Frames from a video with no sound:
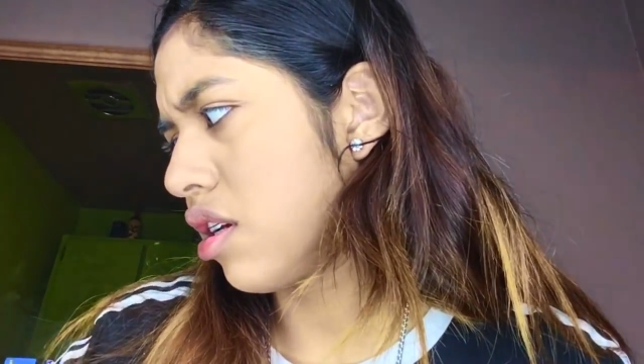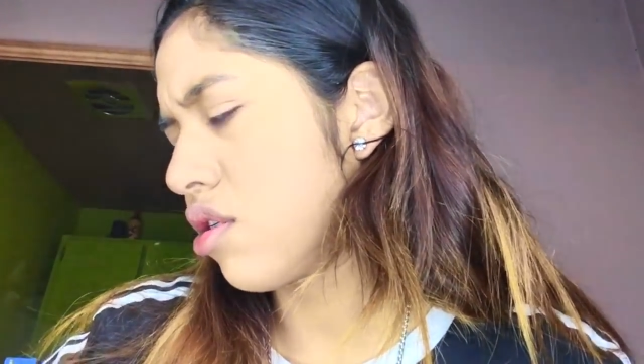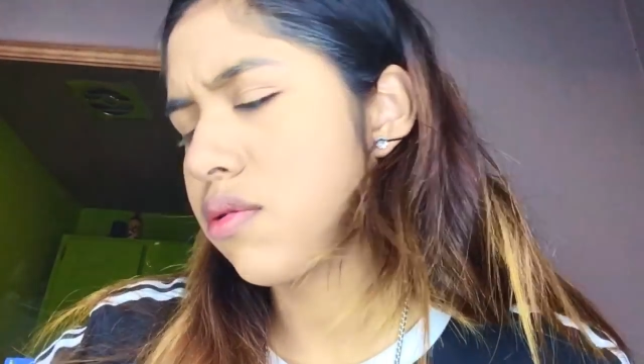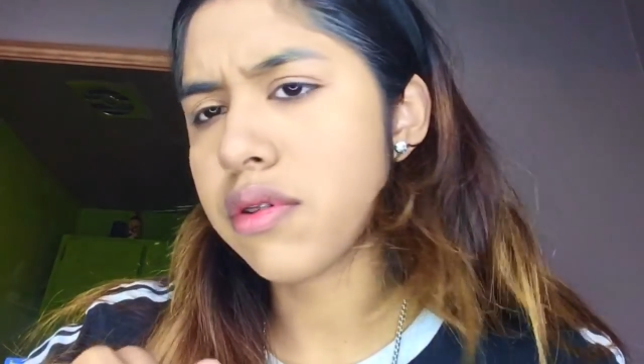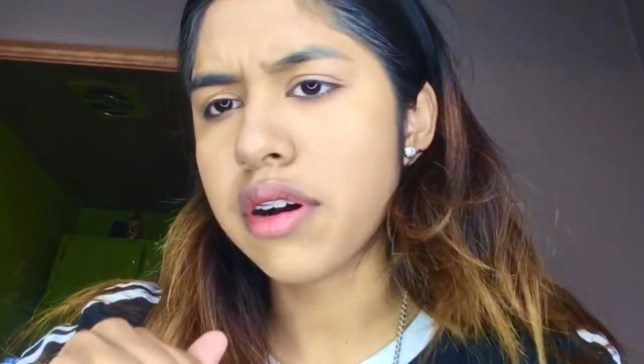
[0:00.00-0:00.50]

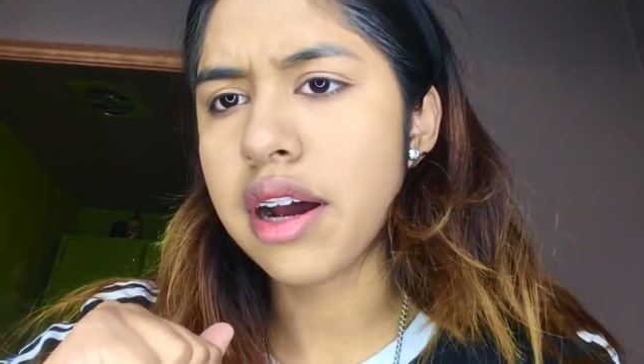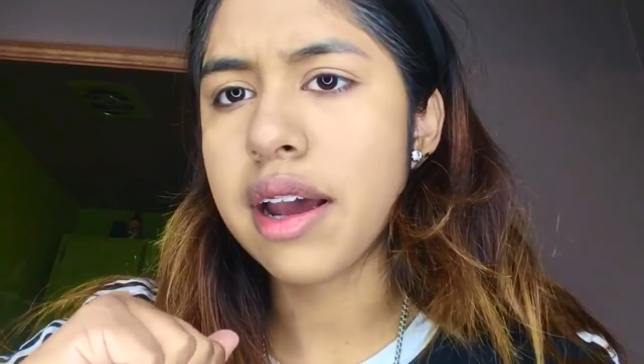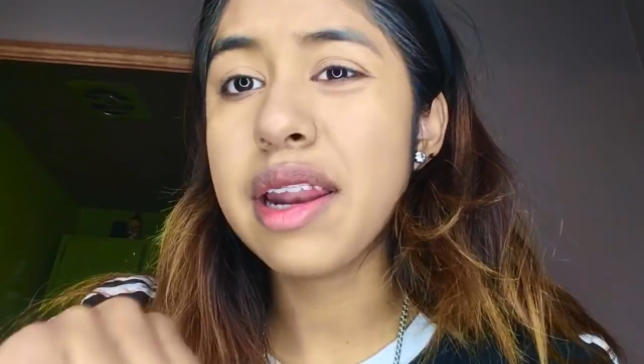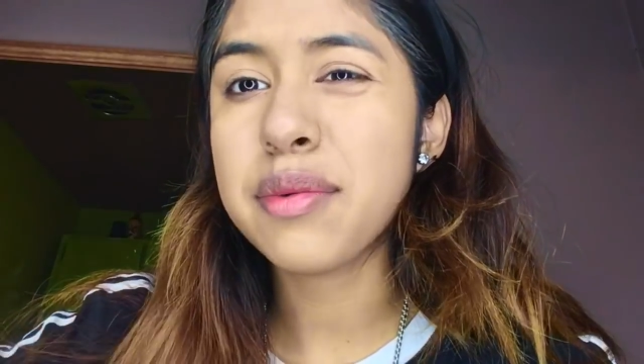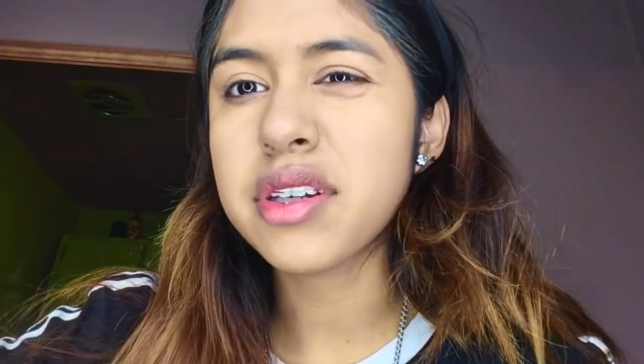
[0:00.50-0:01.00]
So,
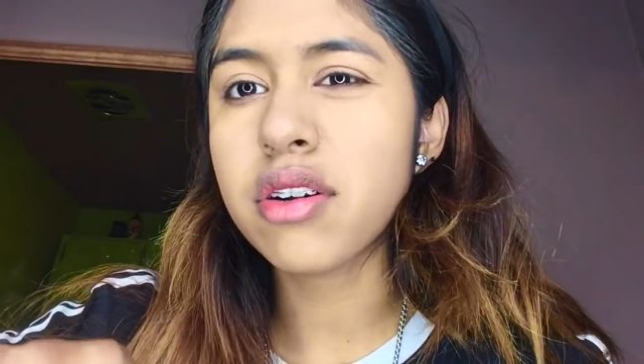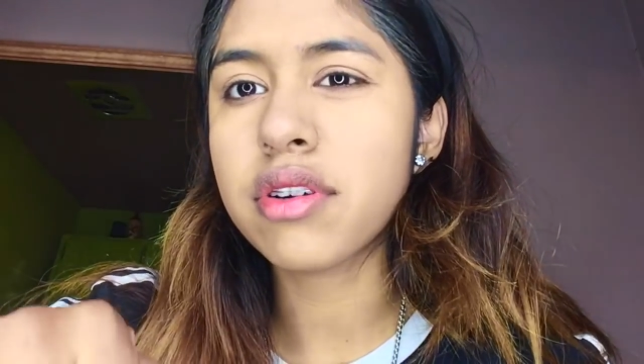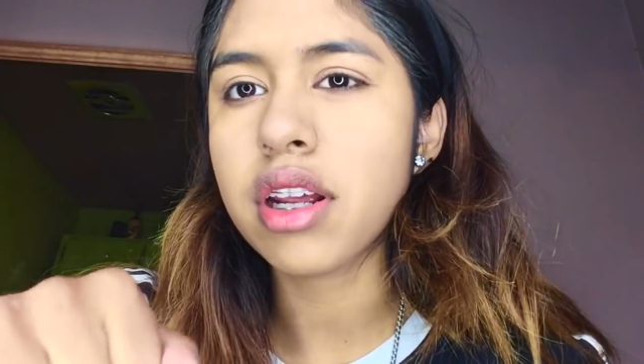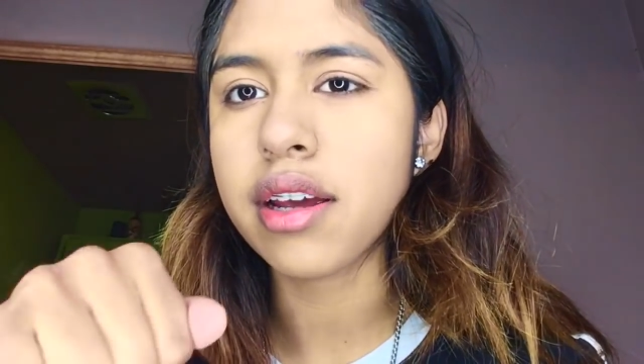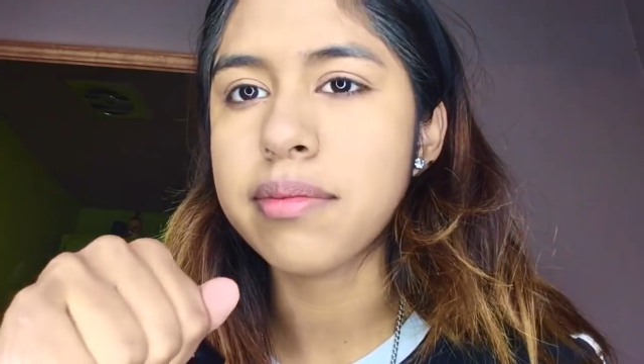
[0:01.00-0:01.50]
and it was
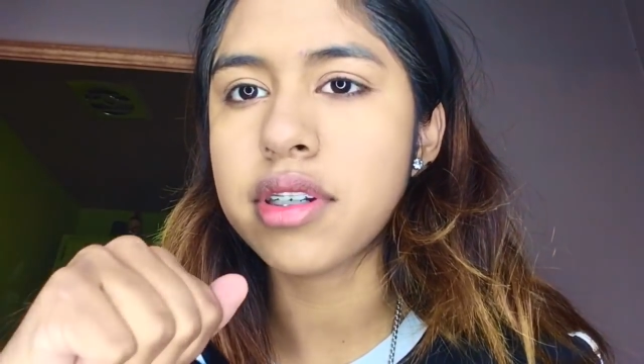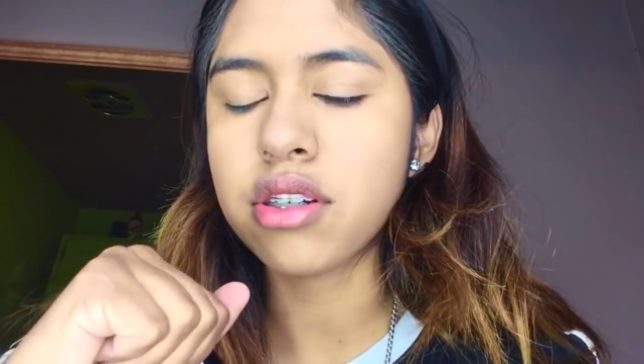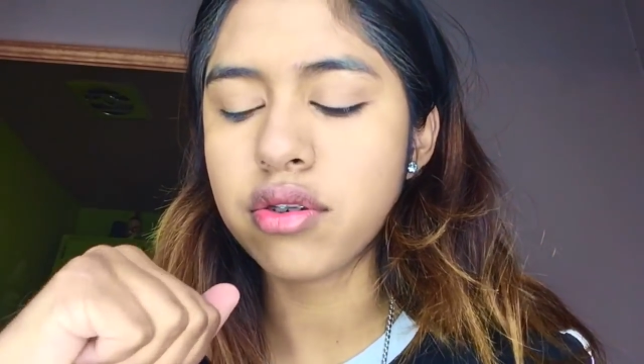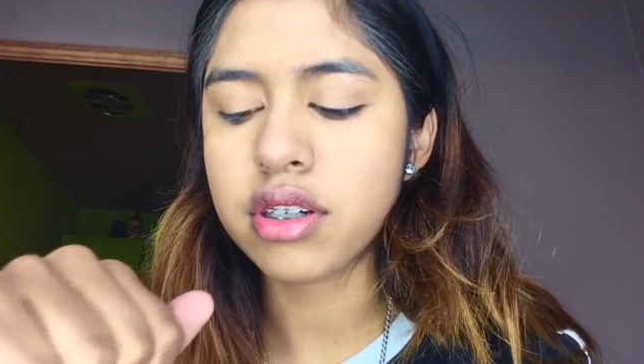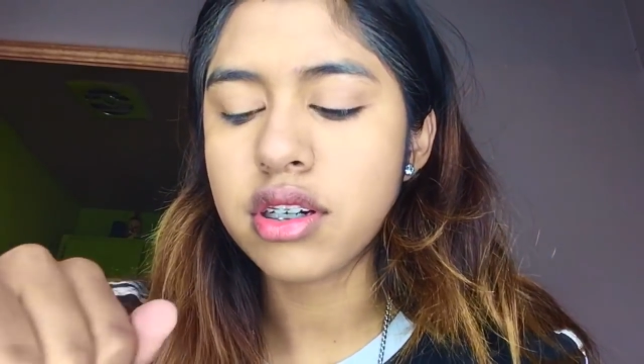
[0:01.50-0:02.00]
already empty,
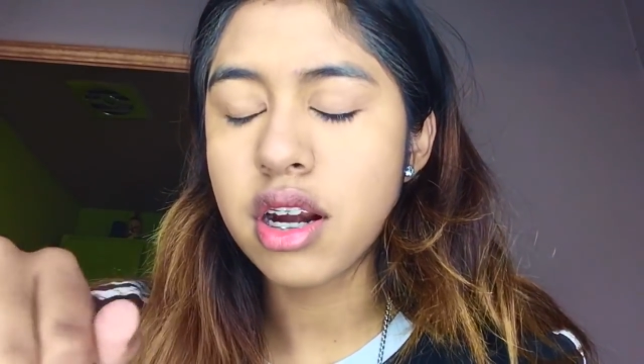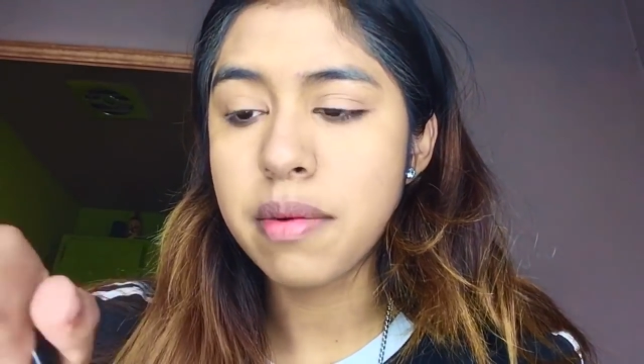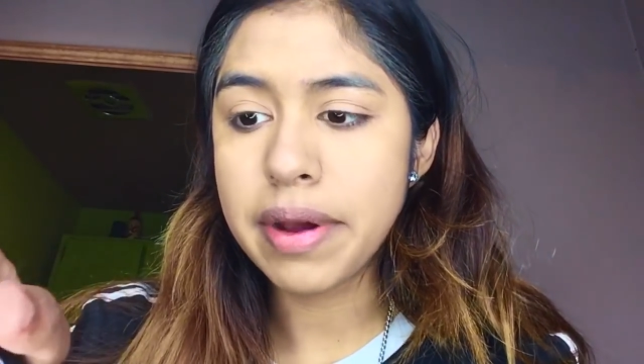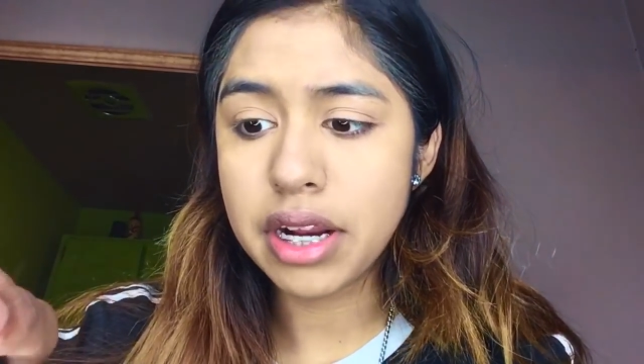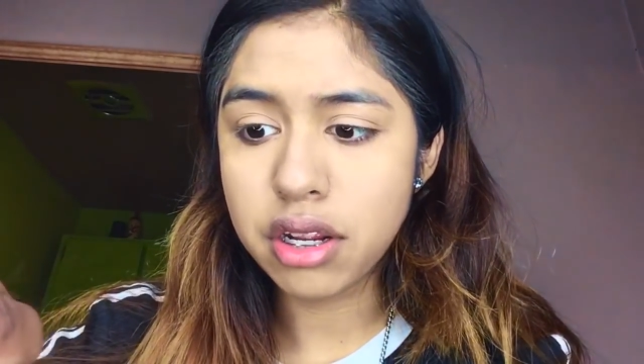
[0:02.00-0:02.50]
so I decided
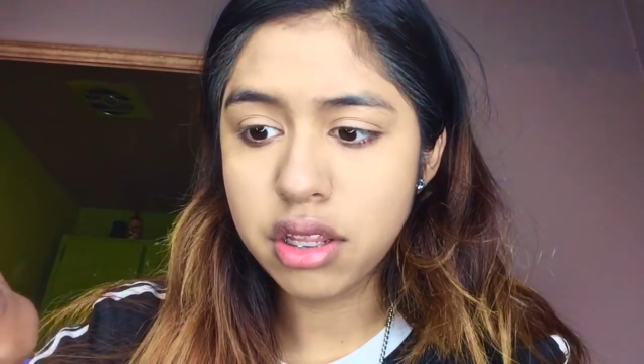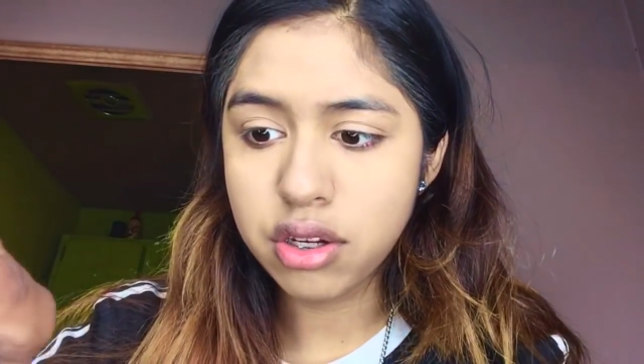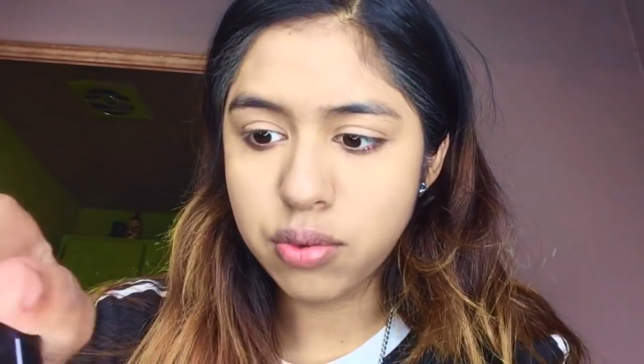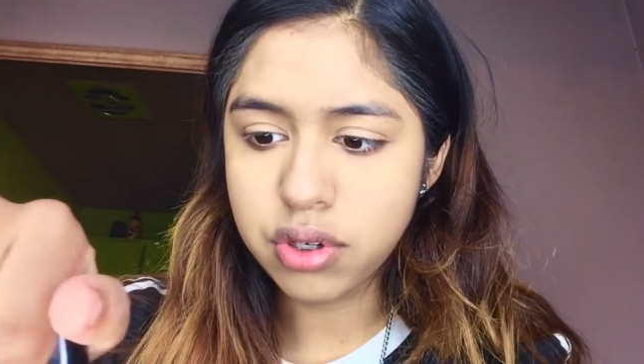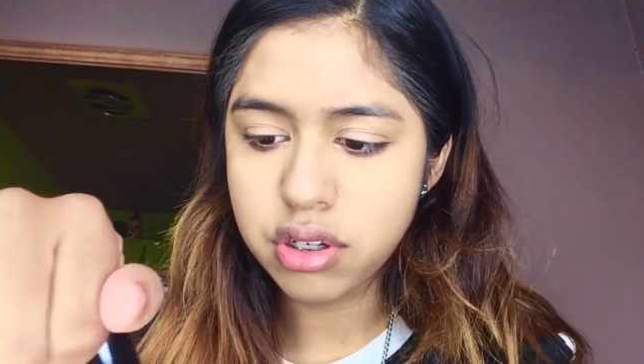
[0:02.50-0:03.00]
to buy
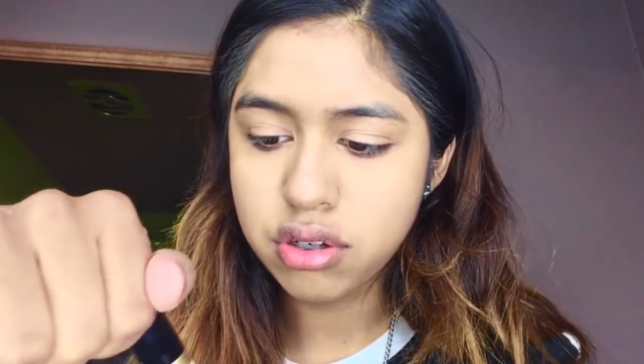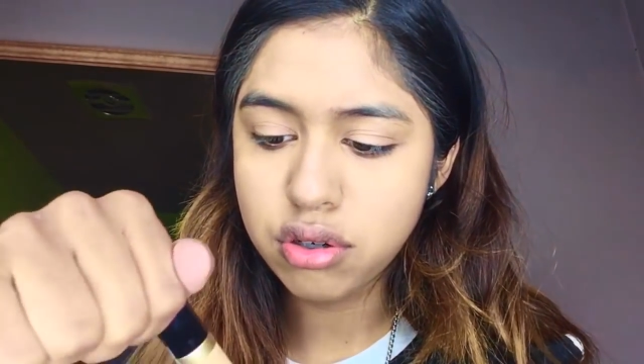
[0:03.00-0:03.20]
this one.